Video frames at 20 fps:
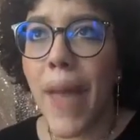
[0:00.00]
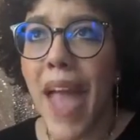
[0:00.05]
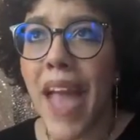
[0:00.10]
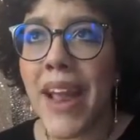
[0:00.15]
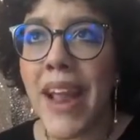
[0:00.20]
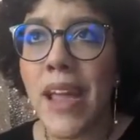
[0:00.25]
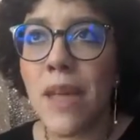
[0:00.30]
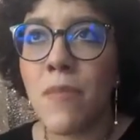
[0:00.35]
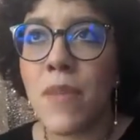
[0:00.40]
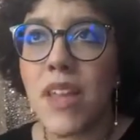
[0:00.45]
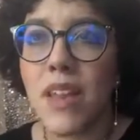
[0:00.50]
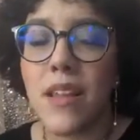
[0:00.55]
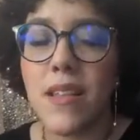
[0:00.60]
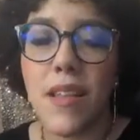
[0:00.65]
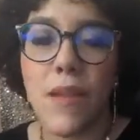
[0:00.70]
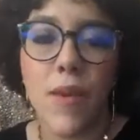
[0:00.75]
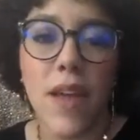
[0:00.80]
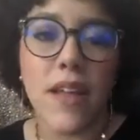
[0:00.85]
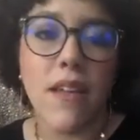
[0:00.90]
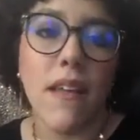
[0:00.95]
And I
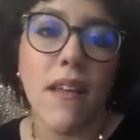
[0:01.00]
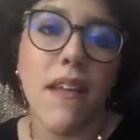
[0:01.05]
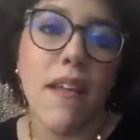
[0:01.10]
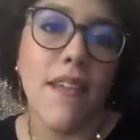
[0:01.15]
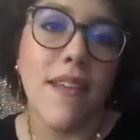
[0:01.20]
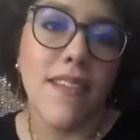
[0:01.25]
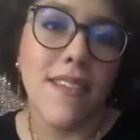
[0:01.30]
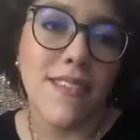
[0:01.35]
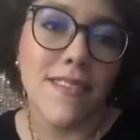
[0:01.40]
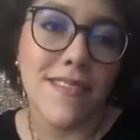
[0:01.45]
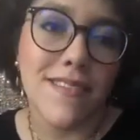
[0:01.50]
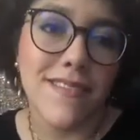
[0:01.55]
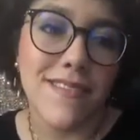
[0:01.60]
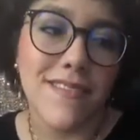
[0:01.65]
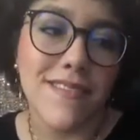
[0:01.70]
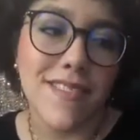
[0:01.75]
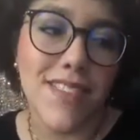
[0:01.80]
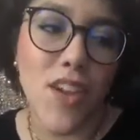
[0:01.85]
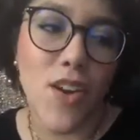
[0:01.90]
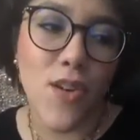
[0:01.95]
immediately went, ugh,
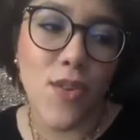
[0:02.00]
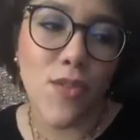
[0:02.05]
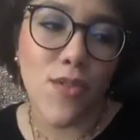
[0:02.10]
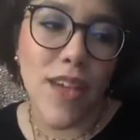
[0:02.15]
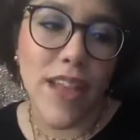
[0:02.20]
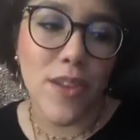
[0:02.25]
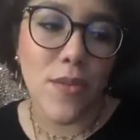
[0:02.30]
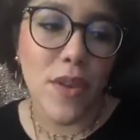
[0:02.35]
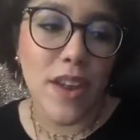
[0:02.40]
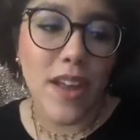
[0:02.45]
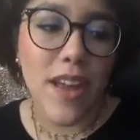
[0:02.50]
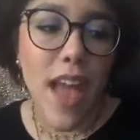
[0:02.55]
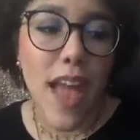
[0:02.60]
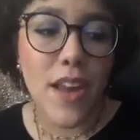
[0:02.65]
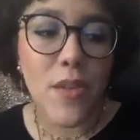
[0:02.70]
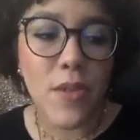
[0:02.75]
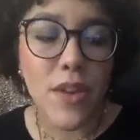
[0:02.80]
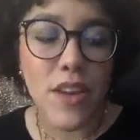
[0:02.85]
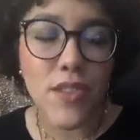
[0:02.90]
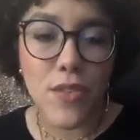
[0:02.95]
no, I don't
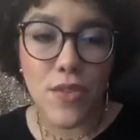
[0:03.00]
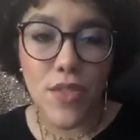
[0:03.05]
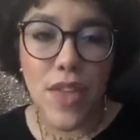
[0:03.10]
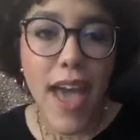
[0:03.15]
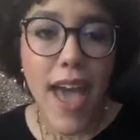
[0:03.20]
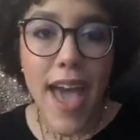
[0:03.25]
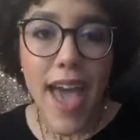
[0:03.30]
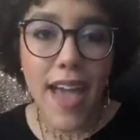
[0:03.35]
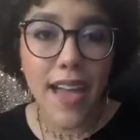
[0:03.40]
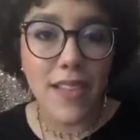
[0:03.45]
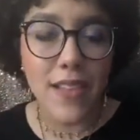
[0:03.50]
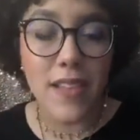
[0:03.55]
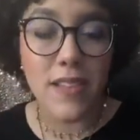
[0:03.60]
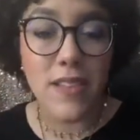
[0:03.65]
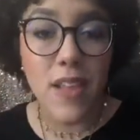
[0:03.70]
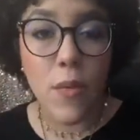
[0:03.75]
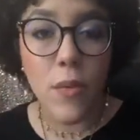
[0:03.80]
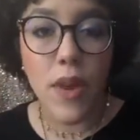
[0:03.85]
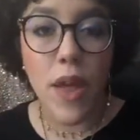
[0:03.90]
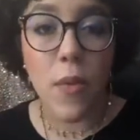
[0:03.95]
want to do that.
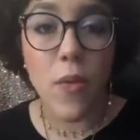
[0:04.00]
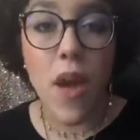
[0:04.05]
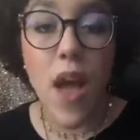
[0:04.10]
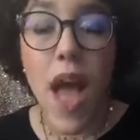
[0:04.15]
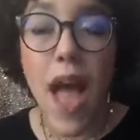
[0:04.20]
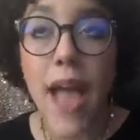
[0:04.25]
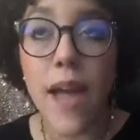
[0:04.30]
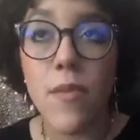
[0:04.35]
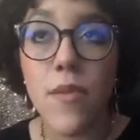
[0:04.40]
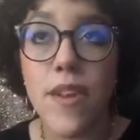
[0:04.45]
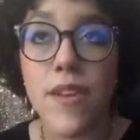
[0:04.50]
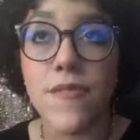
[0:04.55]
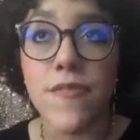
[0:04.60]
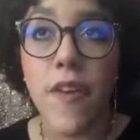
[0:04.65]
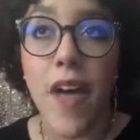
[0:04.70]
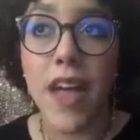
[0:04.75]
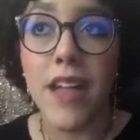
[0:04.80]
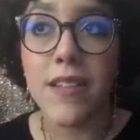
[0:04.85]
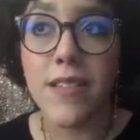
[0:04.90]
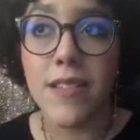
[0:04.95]
That's not what I want. I want to
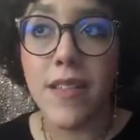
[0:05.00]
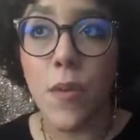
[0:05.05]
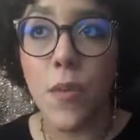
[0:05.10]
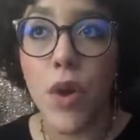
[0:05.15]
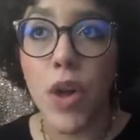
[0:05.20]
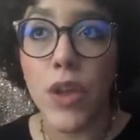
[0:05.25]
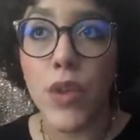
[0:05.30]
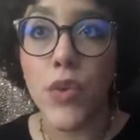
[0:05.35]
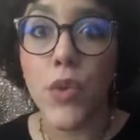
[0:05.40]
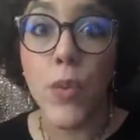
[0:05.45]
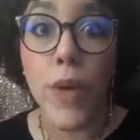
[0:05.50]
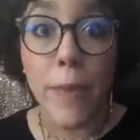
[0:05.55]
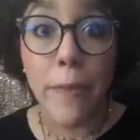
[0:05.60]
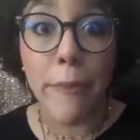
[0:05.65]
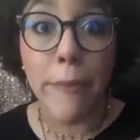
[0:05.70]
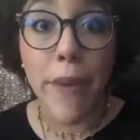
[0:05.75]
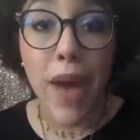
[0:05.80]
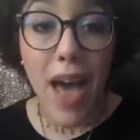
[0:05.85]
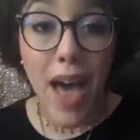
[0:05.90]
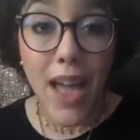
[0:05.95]
find someone who
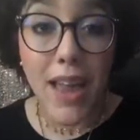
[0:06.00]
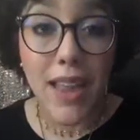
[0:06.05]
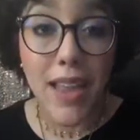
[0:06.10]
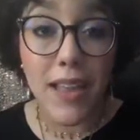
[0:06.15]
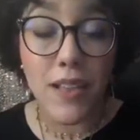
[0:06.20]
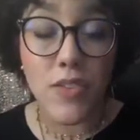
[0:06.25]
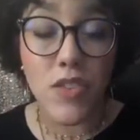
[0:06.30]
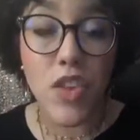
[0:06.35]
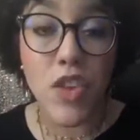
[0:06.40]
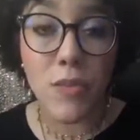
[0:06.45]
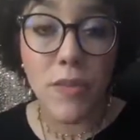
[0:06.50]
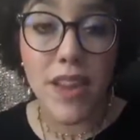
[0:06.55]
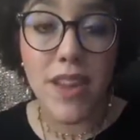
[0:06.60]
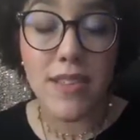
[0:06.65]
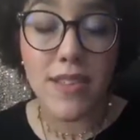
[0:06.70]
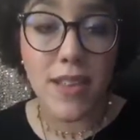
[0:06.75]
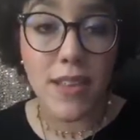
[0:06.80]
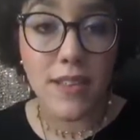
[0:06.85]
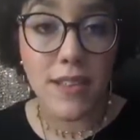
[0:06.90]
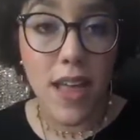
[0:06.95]
embodies
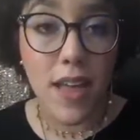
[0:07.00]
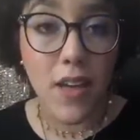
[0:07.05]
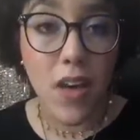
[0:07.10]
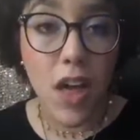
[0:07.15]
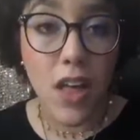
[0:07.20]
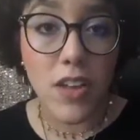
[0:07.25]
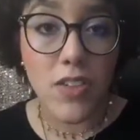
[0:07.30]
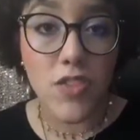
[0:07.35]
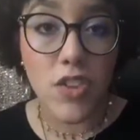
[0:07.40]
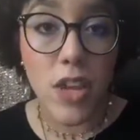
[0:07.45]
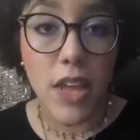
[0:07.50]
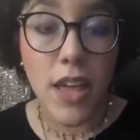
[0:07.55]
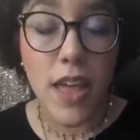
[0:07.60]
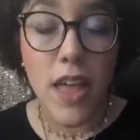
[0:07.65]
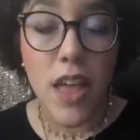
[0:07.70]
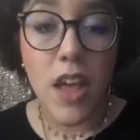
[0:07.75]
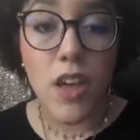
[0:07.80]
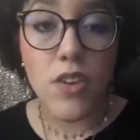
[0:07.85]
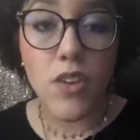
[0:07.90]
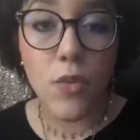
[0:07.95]
humanistic psychology
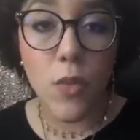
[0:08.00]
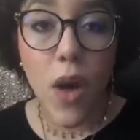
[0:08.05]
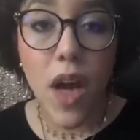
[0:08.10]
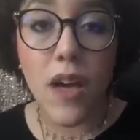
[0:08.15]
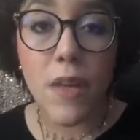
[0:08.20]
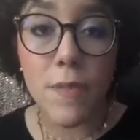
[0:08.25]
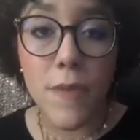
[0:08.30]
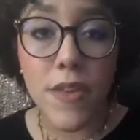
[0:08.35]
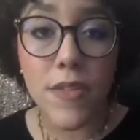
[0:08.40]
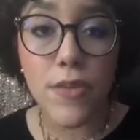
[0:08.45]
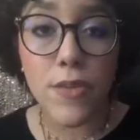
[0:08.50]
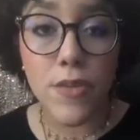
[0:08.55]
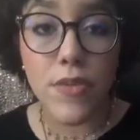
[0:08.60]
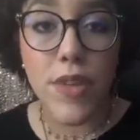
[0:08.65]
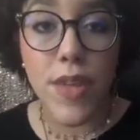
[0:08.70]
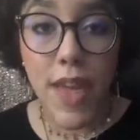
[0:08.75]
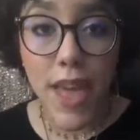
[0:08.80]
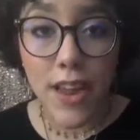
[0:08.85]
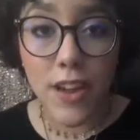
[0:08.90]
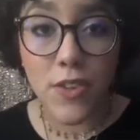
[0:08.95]
to walk me through
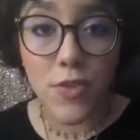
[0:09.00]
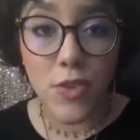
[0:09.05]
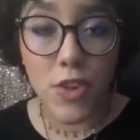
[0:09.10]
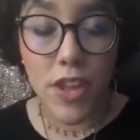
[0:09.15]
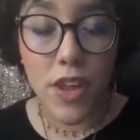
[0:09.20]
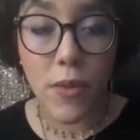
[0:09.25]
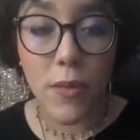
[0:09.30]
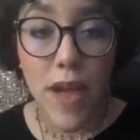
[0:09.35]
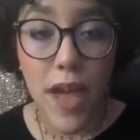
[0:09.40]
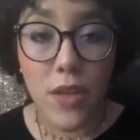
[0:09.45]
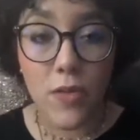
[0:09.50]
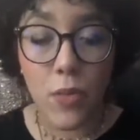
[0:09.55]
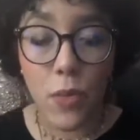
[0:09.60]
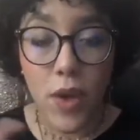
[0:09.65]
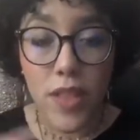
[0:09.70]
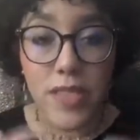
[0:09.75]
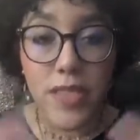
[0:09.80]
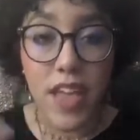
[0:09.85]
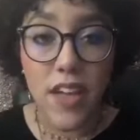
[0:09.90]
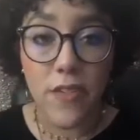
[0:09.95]
the energy around
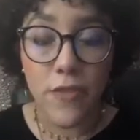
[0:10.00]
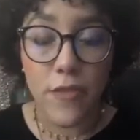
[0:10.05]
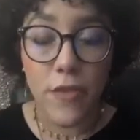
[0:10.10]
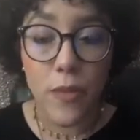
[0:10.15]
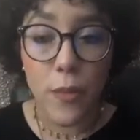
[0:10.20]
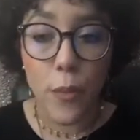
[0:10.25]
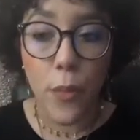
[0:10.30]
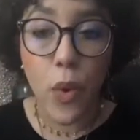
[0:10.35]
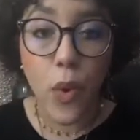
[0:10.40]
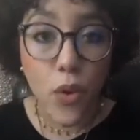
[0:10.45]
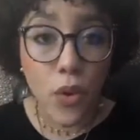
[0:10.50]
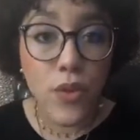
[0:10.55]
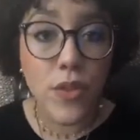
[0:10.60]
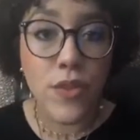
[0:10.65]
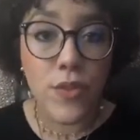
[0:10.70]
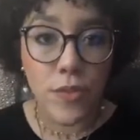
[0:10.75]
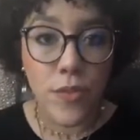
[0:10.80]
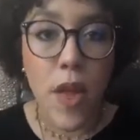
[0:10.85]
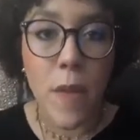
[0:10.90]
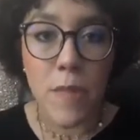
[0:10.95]
what they've
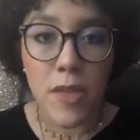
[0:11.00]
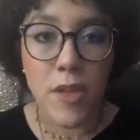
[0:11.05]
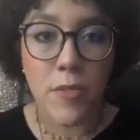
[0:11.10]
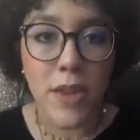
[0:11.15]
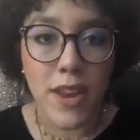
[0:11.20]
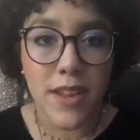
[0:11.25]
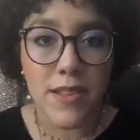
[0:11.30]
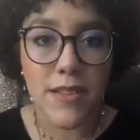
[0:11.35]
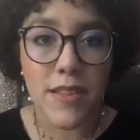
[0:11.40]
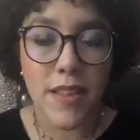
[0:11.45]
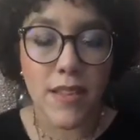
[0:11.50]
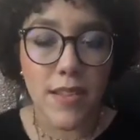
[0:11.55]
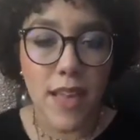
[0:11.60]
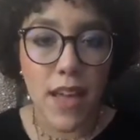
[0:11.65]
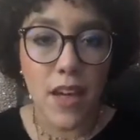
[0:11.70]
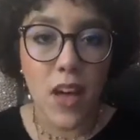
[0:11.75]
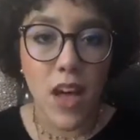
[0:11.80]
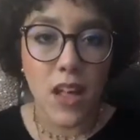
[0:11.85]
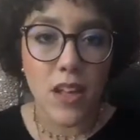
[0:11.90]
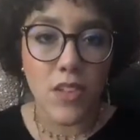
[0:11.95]
pulled from humanistic
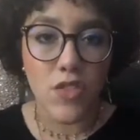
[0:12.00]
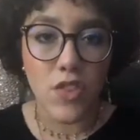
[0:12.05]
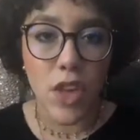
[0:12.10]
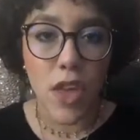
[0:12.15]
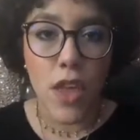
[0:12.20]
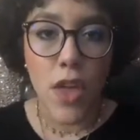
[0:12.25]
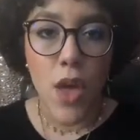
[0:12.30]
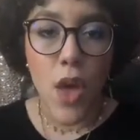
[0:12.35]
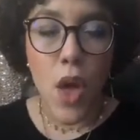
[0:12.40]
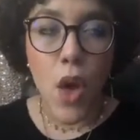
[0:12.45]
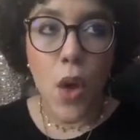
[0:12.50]
psychology.